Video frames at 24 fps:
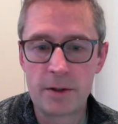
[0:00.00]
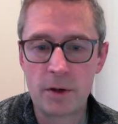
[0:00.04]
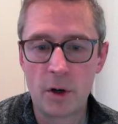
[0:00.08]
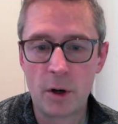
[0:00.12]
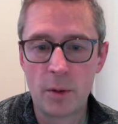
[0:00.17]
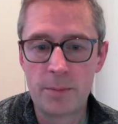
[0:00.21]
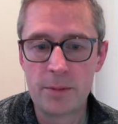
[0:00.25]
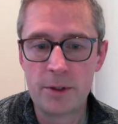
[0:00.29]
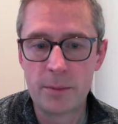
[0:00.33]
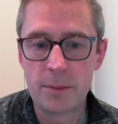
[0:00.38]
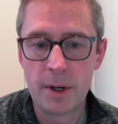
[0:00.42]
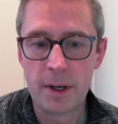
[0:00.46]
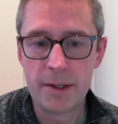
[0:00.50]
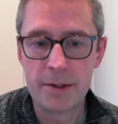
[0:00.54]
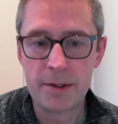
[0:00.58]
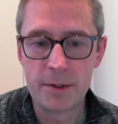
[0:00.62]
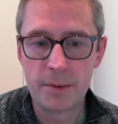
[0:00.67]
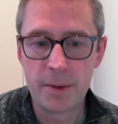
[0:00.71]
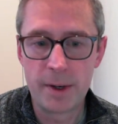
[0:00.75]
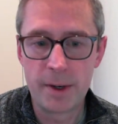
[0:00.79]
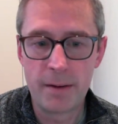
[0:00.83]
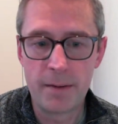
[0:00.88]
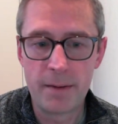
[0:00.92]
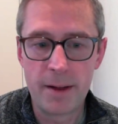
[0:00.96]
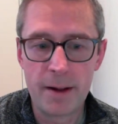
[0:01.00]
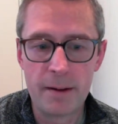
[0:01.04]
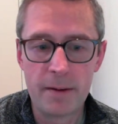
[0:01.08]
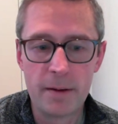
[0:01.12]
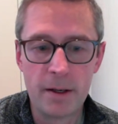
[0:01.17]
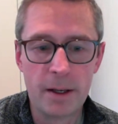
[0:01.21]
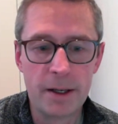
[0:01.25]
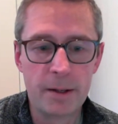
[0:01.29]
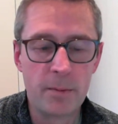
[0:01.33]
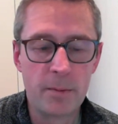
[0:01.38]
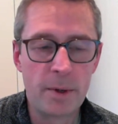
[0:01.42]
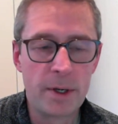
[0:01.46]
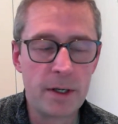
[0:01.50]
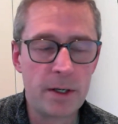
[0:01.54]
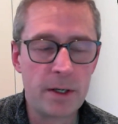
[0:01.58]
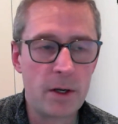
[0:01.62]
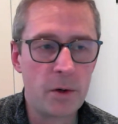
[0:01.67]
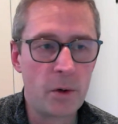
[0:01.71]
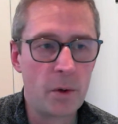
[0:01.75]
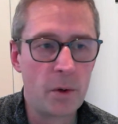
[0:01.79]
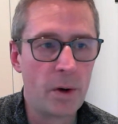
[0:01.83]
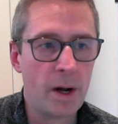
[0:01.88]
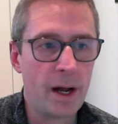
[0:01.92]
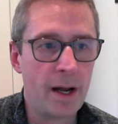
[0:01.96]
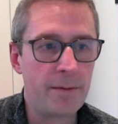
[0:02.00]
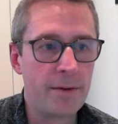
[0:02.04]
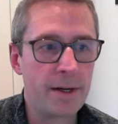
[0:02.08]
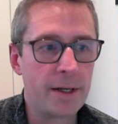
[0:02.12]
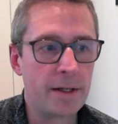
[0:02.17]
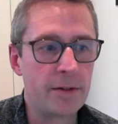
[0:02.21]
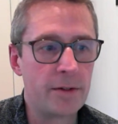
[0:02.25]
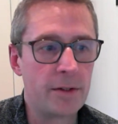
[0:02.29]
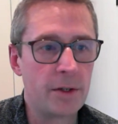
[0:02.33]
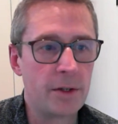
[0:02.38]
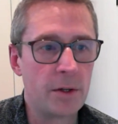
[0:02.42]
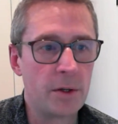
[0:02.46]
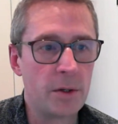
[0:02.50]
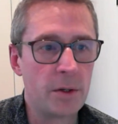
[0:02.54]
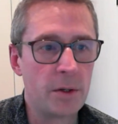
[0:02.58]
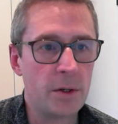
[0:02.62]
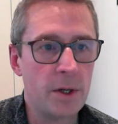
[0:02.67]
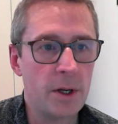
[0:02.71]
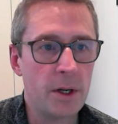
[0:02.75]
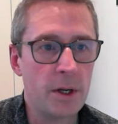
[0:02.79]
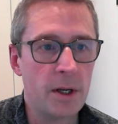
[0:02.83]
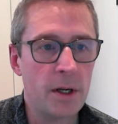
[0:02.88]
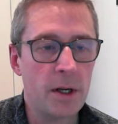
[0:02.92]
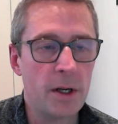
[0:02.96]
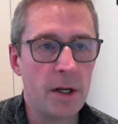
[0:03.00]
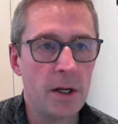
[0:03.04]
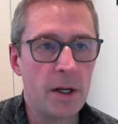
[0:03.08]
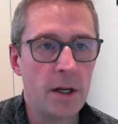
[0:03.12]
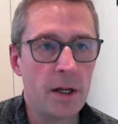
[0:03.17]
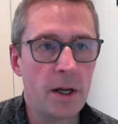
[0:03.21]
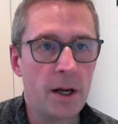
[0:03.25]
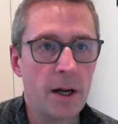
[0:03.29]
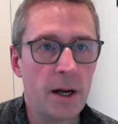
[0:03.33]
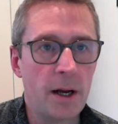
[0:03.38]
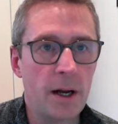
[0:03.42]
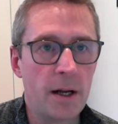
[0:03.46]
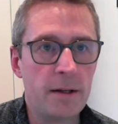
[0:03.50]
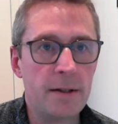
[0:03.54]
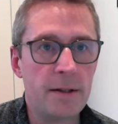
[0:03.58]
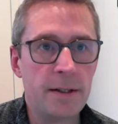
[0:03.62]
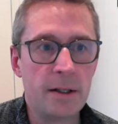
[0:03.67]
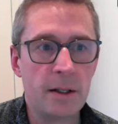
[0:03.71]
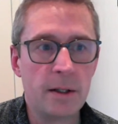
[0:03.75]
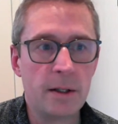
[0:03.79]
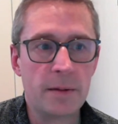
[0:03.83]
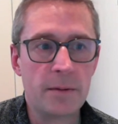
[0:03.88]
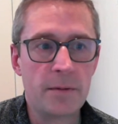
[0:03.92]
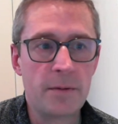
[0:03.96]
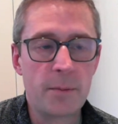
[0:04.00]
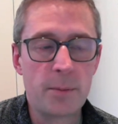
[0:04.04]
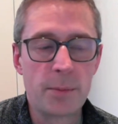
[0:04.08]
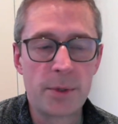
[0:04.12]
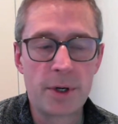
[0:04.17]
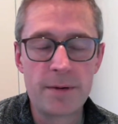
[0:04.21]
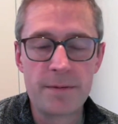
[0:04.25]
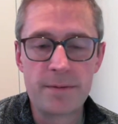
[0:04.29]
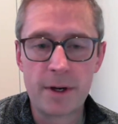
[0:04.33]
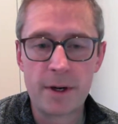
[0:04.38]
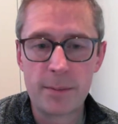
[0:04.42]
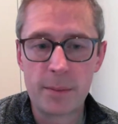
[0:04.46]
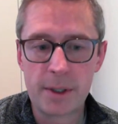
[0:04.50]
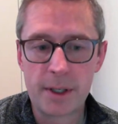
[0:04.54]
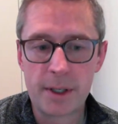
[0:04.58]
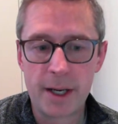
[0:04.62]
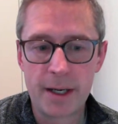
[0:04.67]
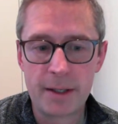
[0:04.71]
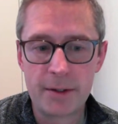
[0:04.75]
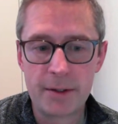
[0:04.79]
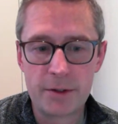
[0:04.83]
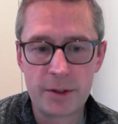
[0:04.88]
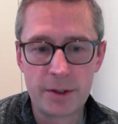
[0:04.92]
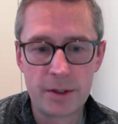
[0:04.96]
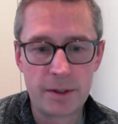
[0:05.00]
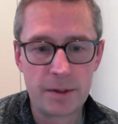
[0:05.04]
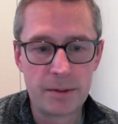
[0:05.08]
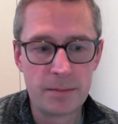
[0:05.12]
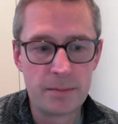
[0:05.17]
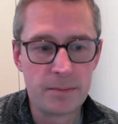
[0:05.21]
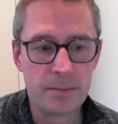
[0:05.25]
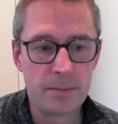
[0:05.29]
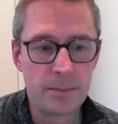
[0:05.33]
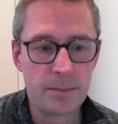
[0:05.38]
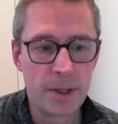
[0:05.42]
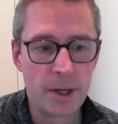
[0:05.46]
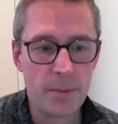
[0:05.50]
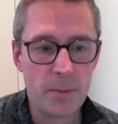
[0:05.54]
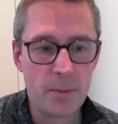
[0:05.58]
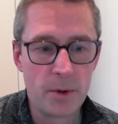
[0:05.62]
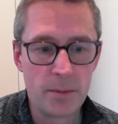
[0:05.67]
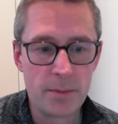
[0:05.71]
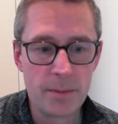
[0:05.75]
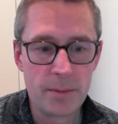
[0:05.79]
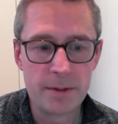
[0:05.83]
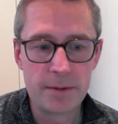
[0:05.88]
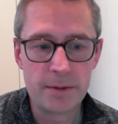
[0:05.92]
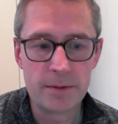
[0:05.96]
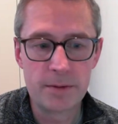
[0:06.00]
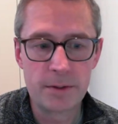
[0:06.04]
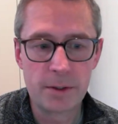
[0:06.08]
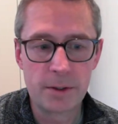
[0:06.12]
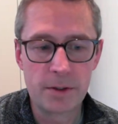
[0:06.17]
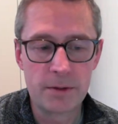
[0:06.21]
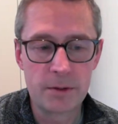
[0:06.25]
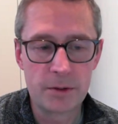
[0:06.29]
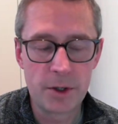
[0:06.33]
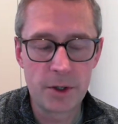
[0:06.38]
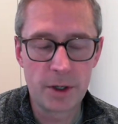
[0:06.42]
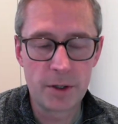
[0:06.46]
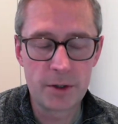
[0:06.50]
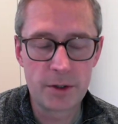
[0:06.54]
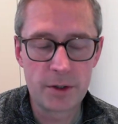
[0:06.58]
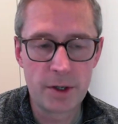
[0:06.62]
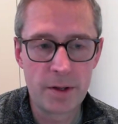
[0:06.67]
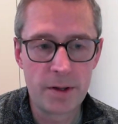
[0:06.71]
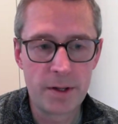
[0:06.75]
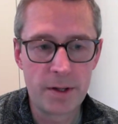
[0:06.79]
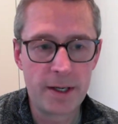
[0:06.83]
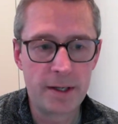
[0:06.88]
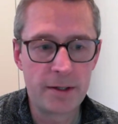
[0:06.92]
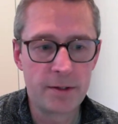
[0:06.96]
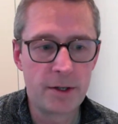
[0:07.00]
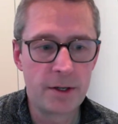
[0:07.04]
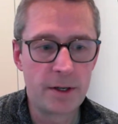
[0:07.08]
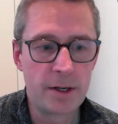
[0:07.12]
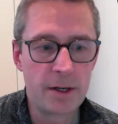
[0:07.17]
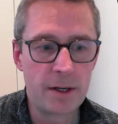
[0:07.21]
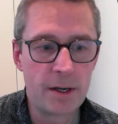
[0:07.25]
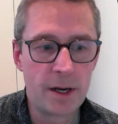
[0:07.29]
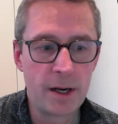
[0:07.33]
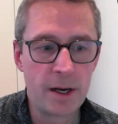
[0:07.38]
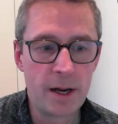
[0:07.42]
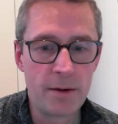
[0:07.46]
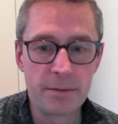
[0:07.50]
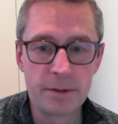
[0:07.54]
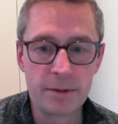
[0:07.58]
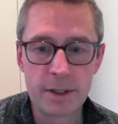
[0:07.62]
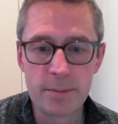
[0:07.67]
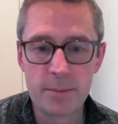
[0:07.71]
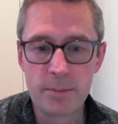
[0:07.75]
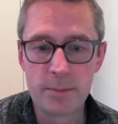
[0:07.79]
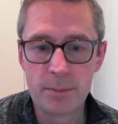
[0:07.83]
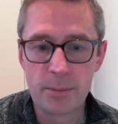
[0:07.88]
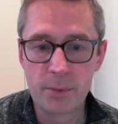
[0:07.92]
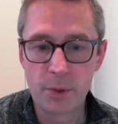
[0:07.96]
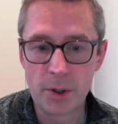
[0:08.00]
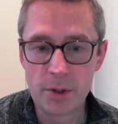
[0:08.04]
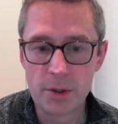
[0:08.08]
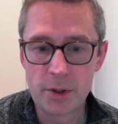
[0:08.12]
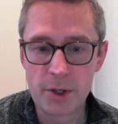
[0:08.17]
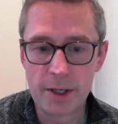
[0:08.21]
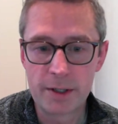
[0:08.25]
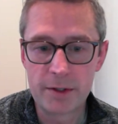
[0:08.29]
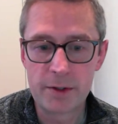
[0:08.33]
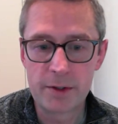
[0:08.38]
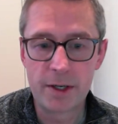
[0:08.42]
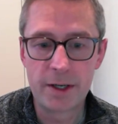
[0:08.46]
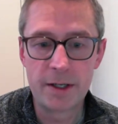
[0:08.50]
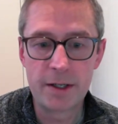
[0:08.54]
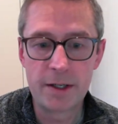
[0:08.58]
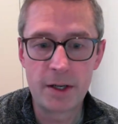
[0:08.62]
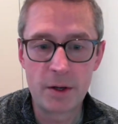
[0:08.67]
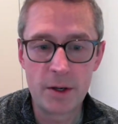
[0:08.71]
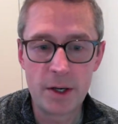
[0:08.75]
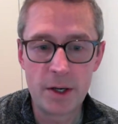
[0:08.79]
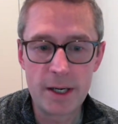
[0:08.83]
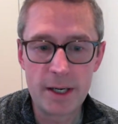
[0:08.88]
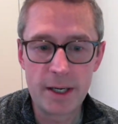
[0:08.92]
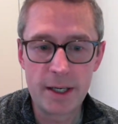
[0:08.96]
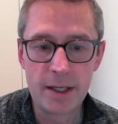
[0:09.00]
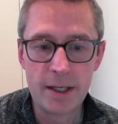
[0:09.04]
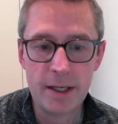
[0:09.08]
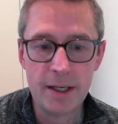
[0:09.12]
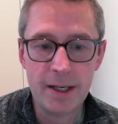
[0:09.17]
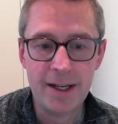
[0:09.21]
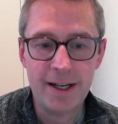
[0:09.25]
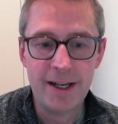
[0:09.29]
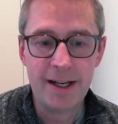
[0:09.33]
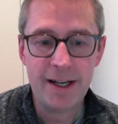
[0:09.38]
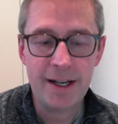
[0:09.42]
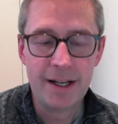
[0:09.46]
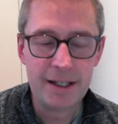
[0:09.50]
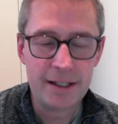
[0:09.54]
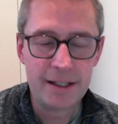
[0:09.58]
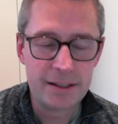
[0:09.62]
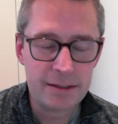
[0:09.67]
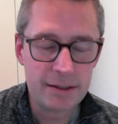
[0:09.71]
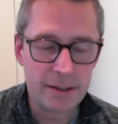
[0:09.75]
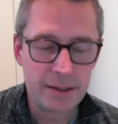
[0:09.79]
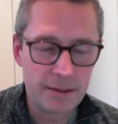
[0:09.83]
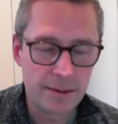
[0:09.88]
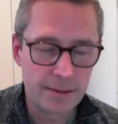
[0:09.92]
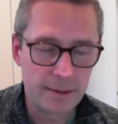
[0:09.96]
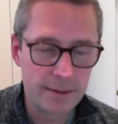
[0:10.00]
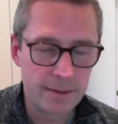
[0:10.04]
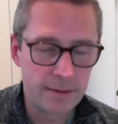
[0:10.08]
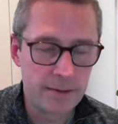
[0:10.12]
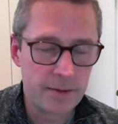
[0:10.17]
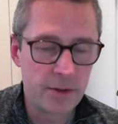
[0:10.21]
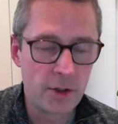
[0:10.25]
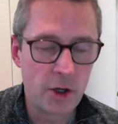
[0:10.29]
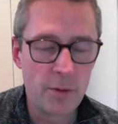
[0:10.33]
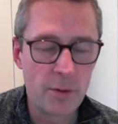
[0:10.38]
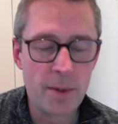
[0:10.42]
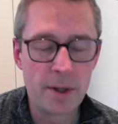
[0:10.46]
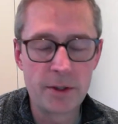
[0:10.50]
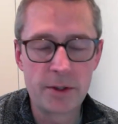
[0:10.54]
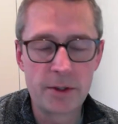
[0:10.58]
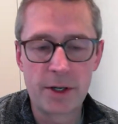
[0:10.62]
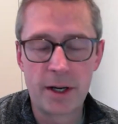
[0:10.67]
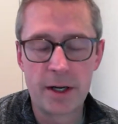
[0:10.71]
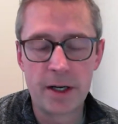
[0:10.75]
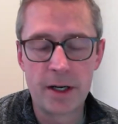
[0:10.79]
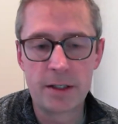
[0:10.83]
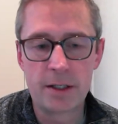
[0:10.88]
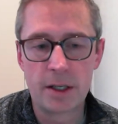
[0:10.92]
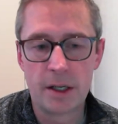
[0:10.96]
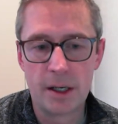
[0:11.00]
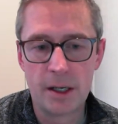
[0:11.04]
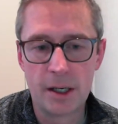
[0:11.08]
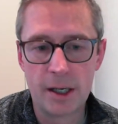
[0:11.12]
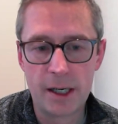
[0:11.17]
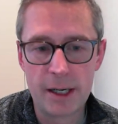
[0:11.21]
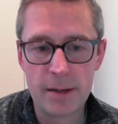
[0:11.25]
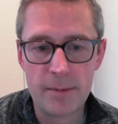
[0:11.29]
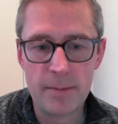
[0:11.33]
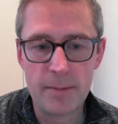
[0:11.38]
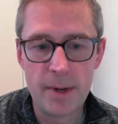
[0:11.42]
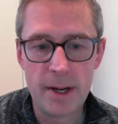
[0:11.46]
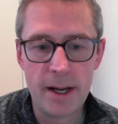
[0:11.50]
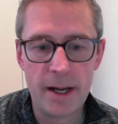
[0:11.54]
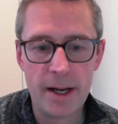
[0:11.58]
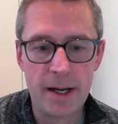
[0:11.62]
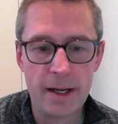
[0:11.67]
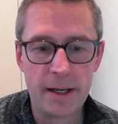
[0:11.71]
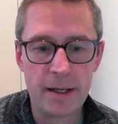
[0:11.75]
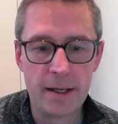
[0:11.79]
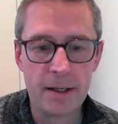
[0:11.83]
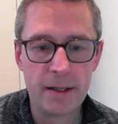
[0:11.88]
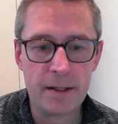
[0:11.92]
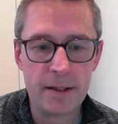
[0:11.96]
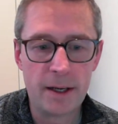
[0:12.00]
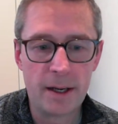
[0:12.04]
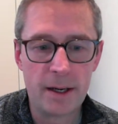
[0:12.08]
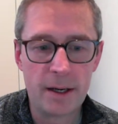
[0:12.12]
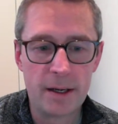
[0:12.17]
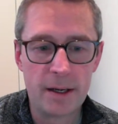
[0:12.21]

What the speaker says: to optimize around that. Like when you're having to deal with prefabrication, modern methods of construction and things, and every project's kind of unique. There's so much kind of time and